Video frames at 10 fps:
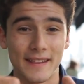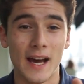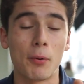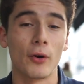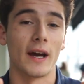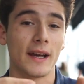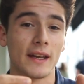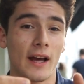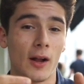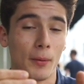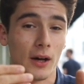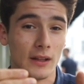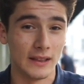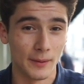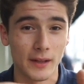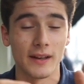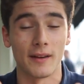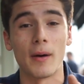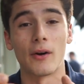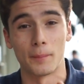at that point, I can help unlimited
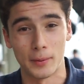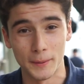amount of